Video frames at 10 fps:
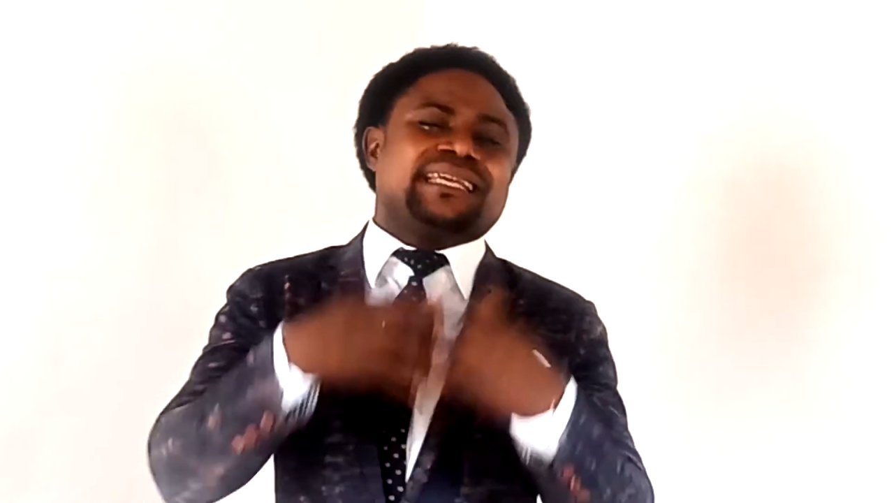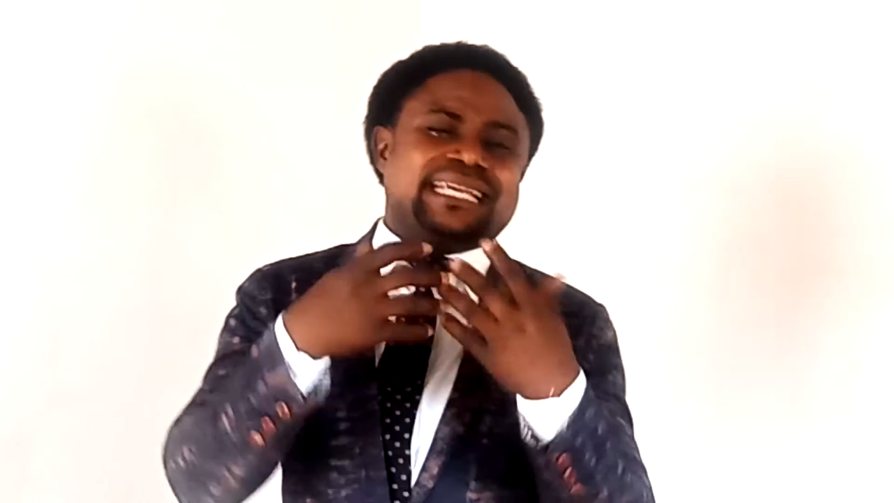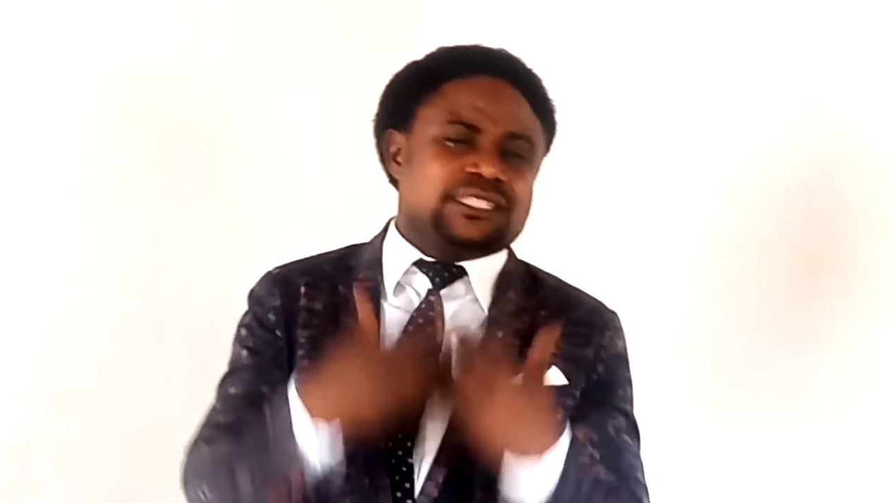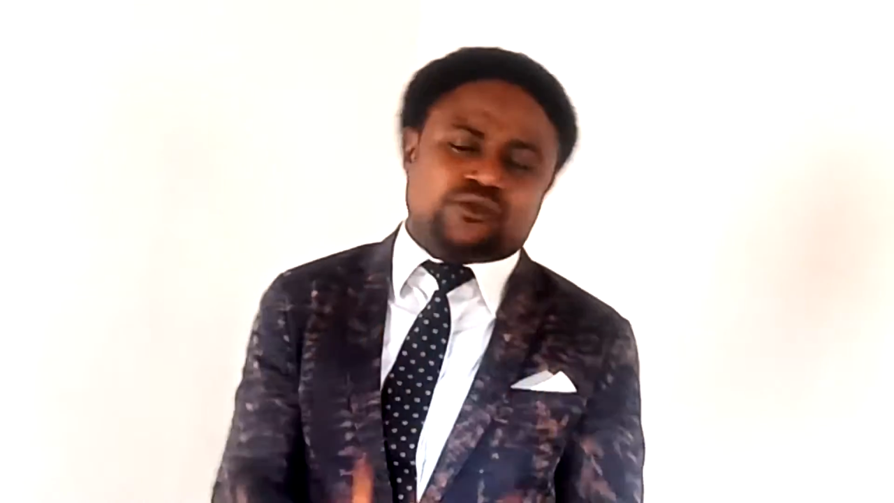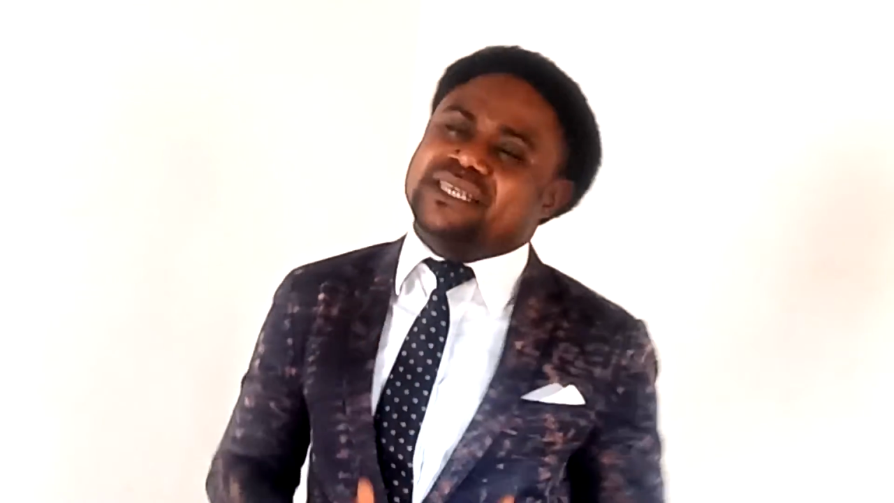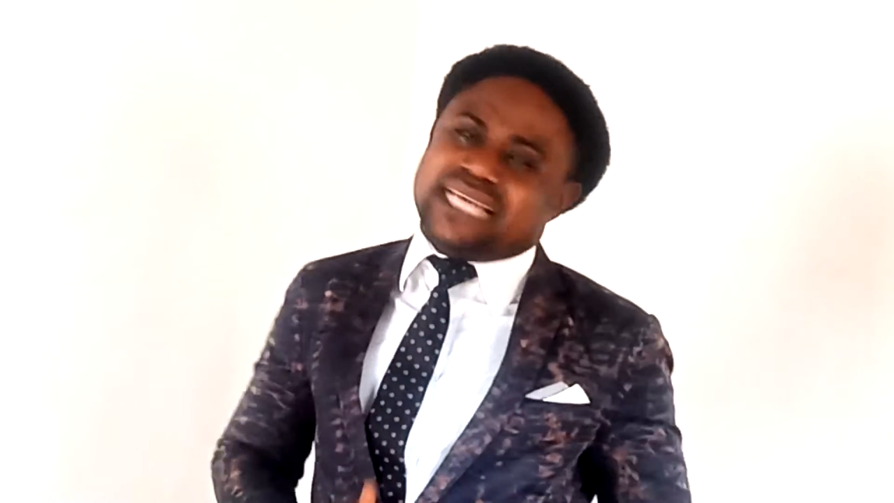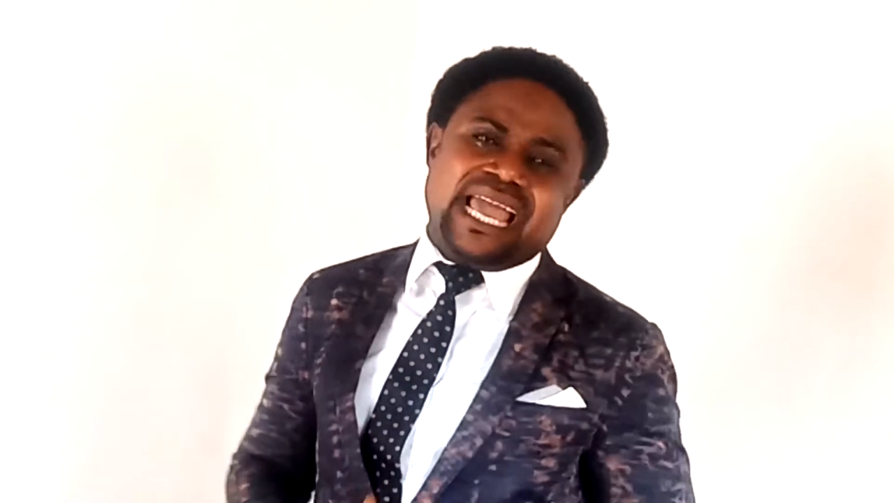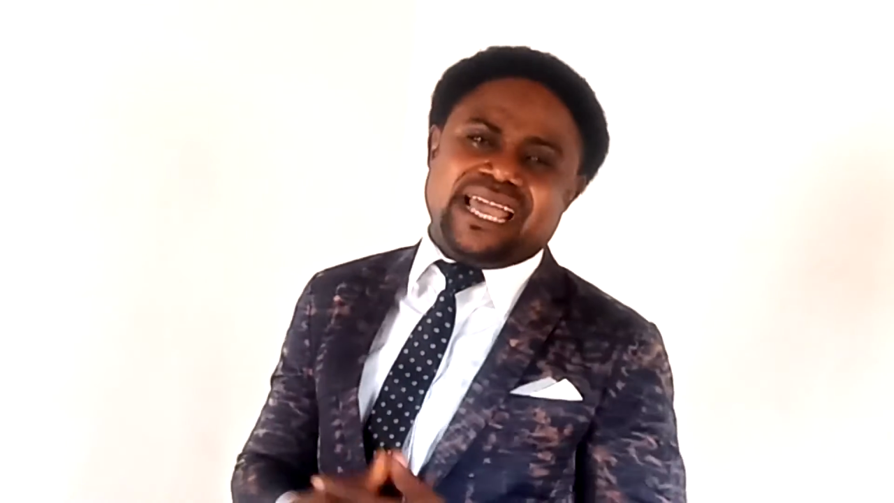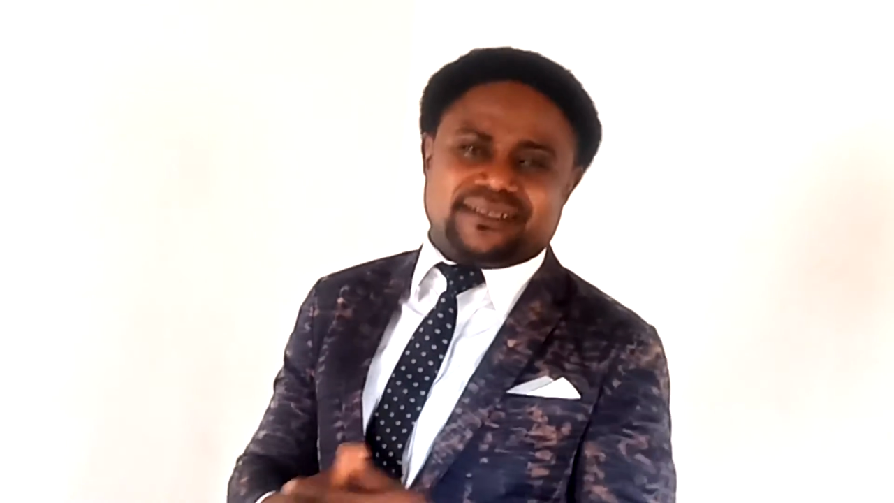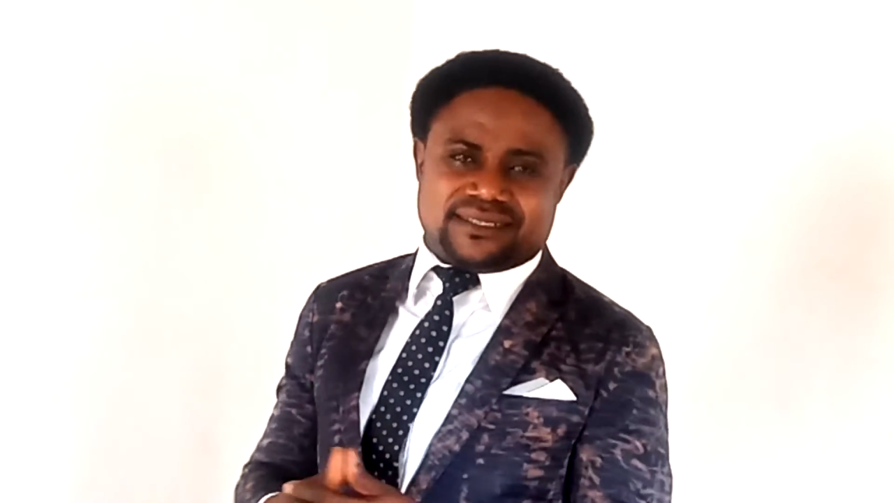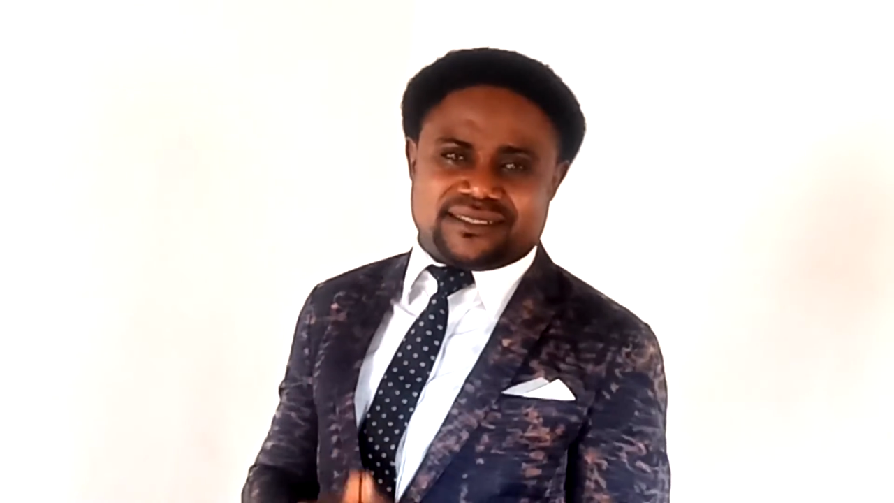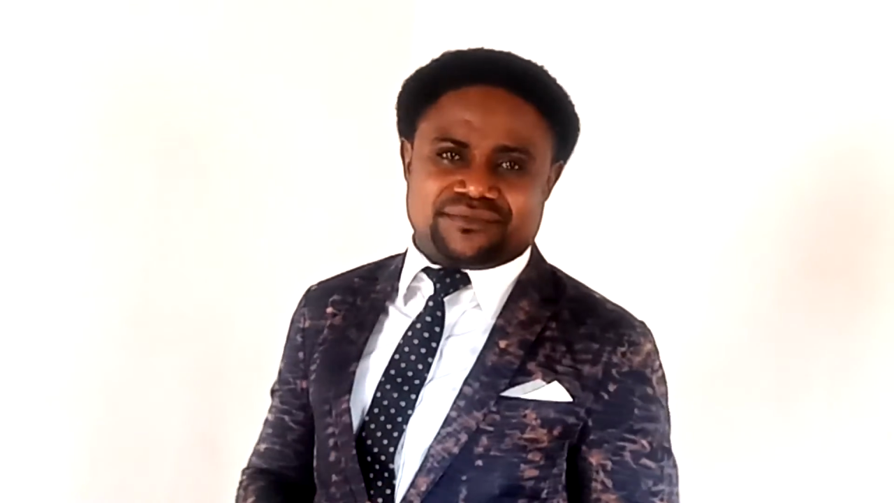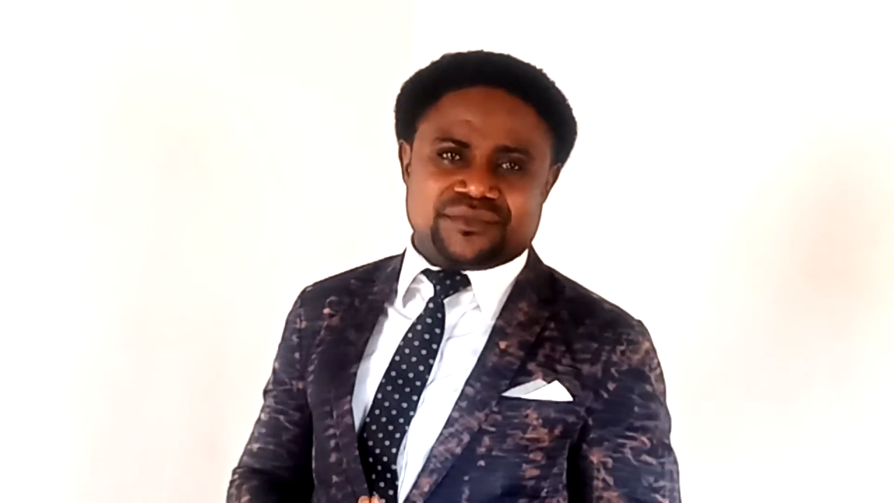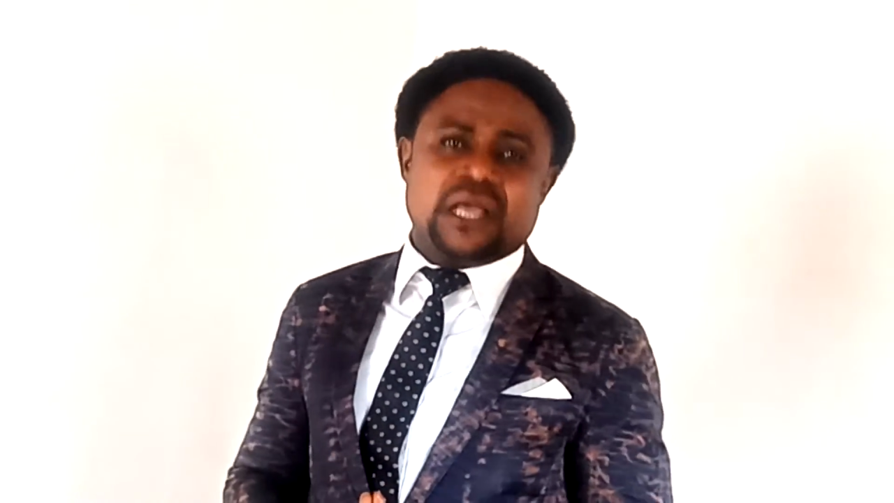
into his hands.